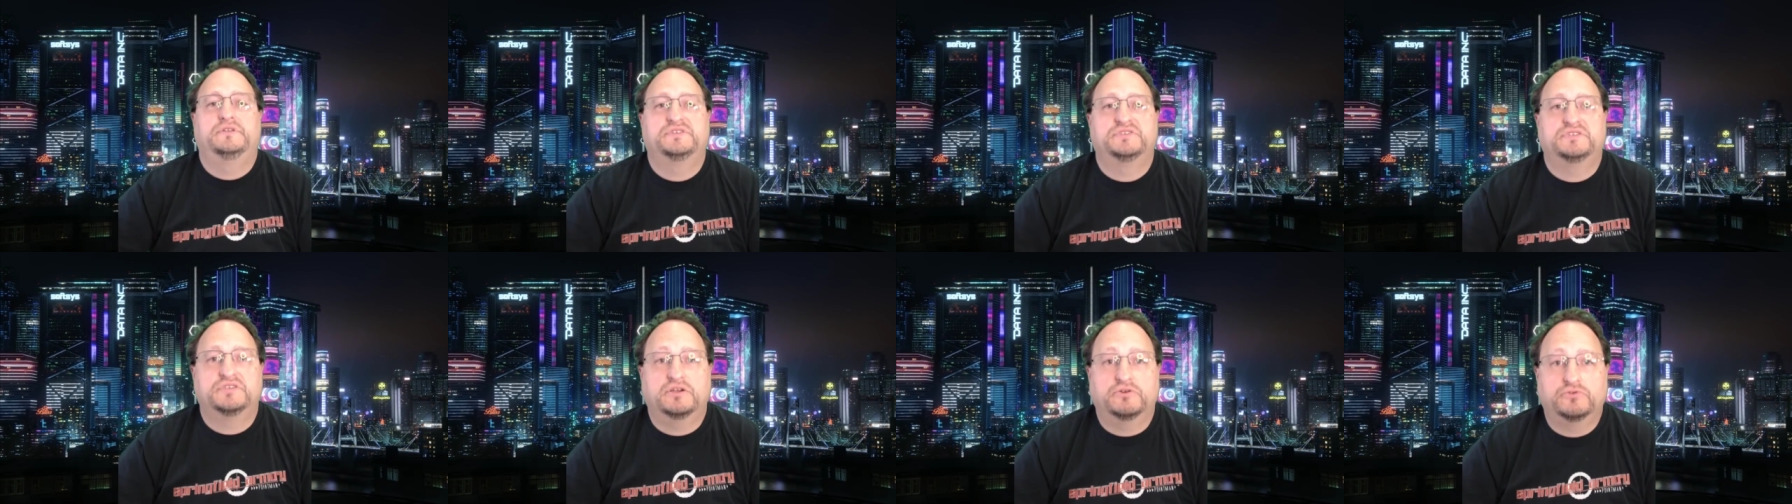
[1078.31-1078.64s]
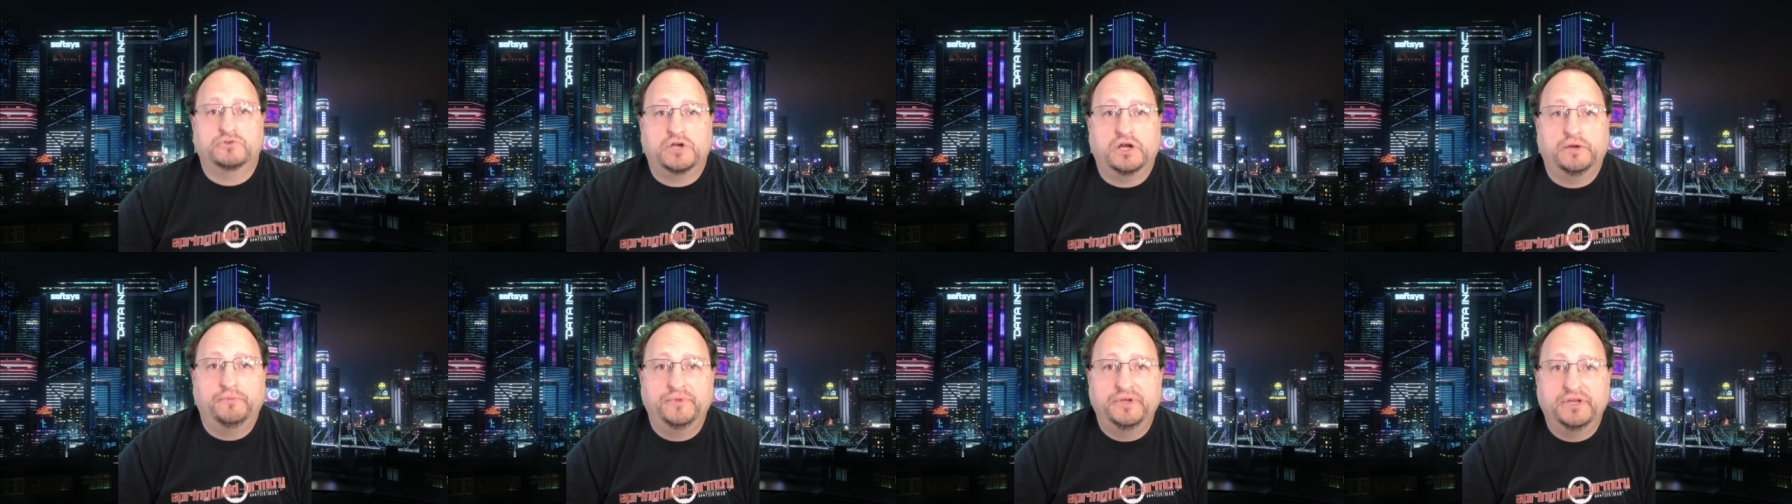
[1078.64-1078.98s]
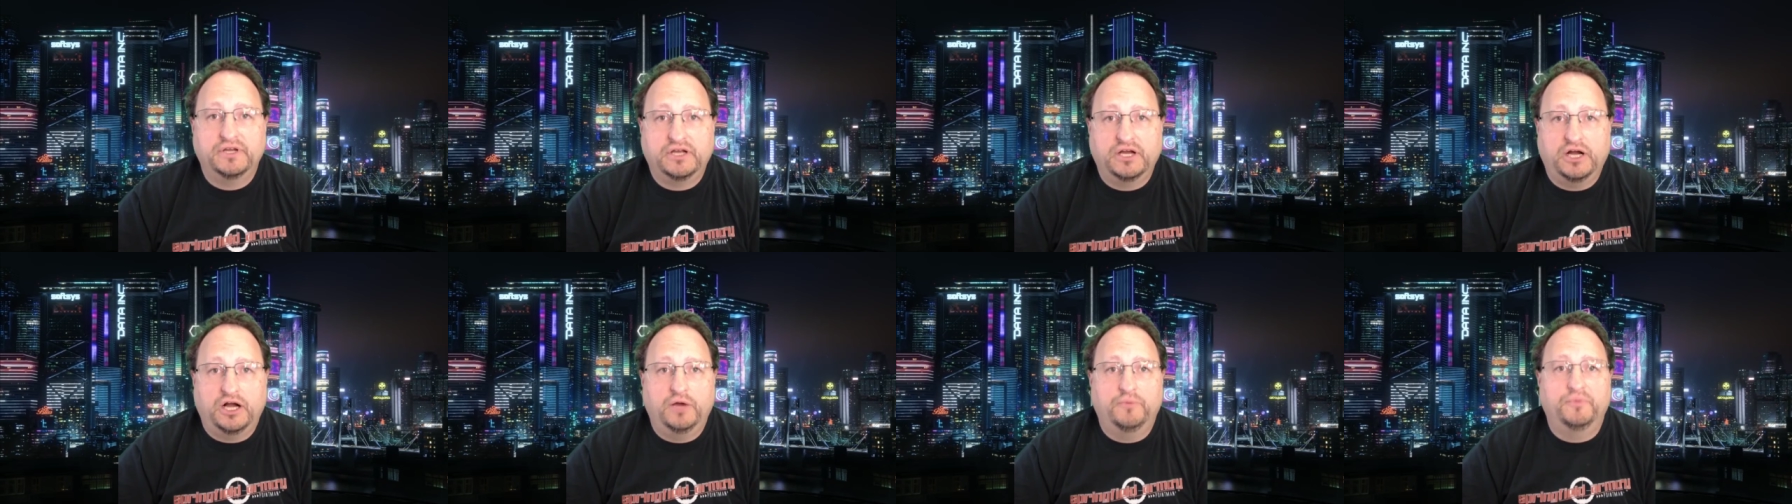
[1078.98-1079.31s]
so drop
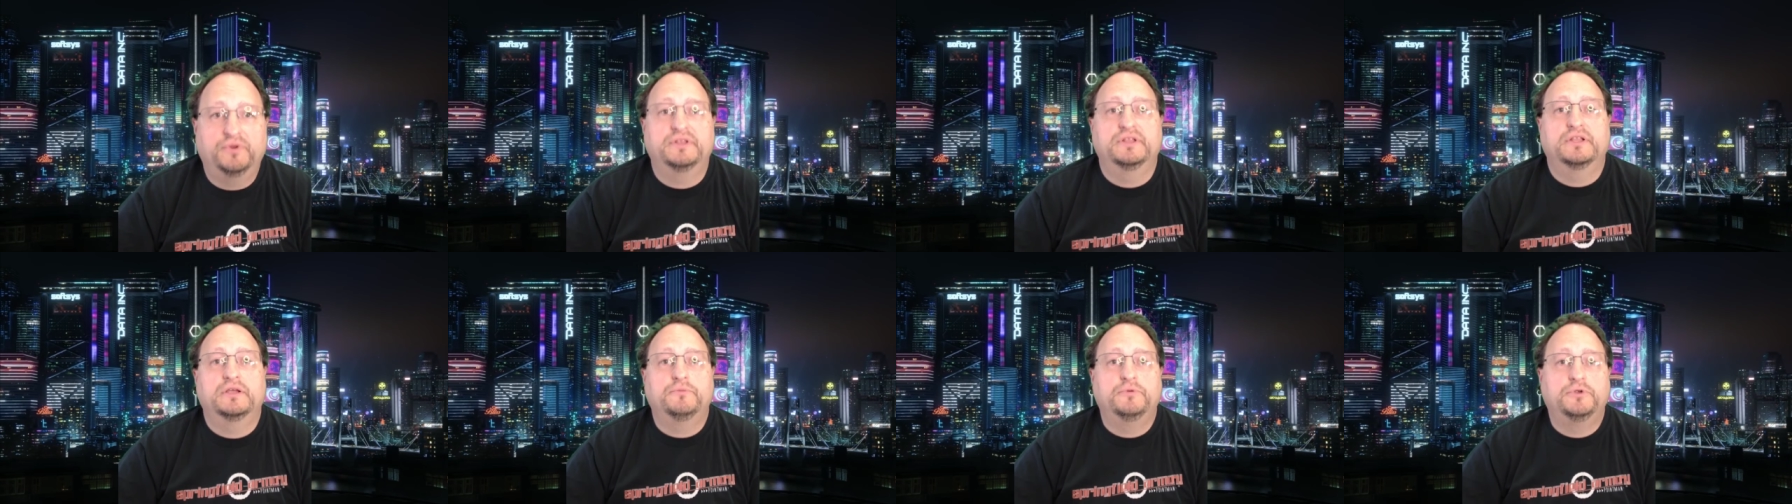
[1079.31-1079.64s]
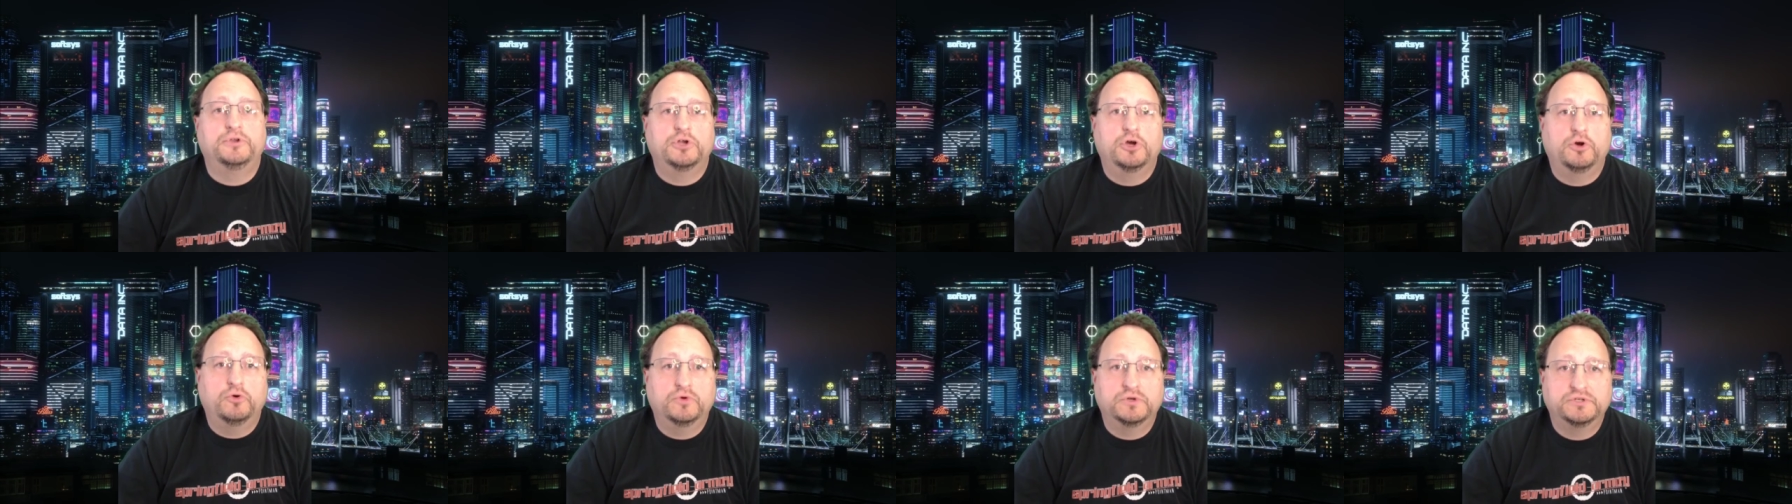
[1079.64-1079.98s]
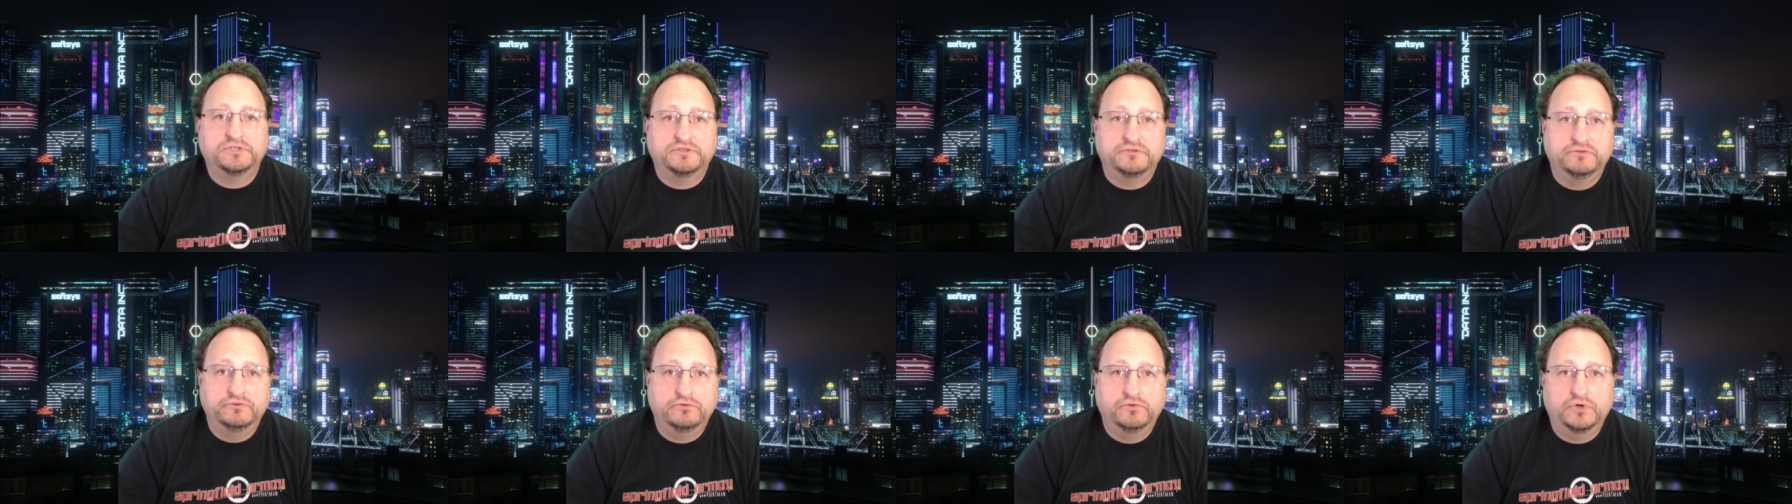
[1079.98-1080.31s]
me a comment. Let me know
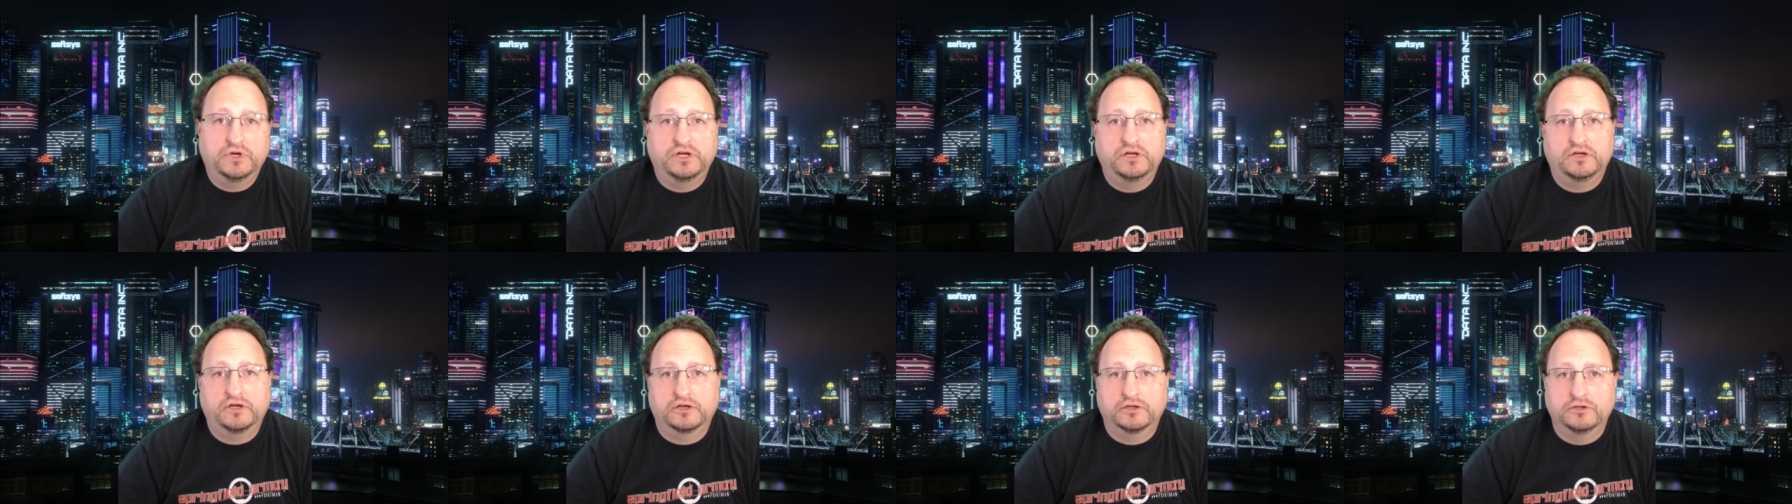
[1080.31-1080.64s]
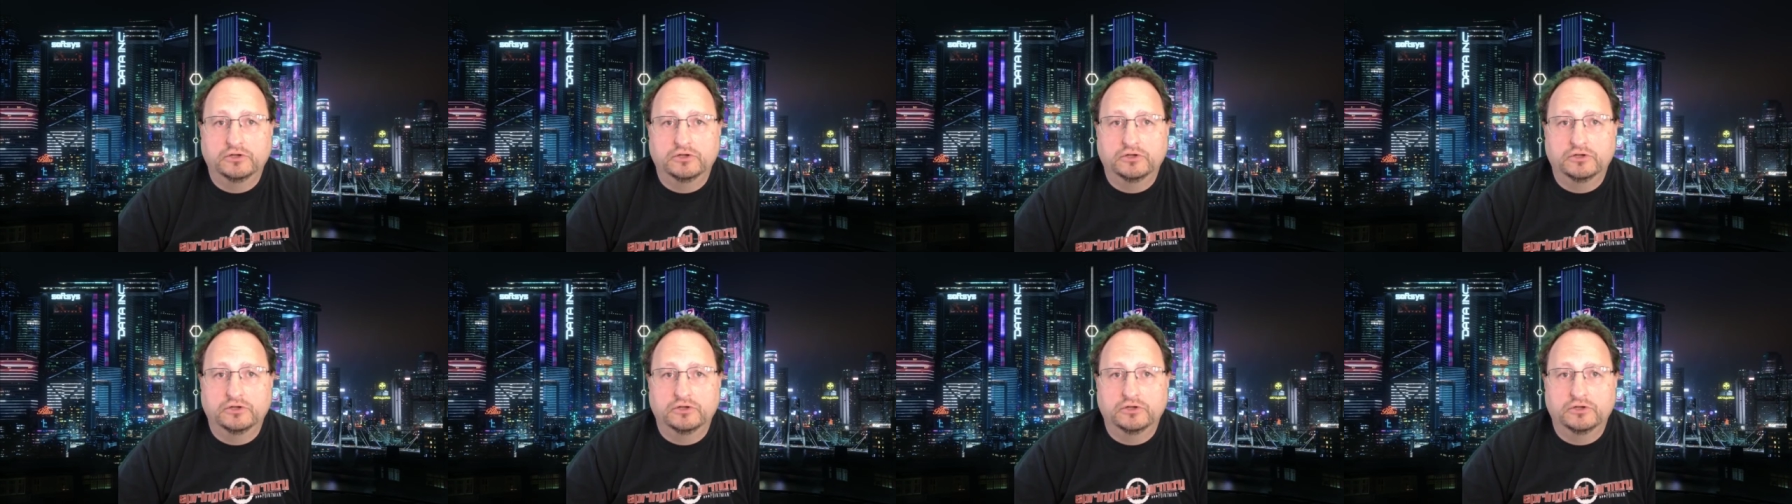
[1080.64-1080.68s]
what you uh,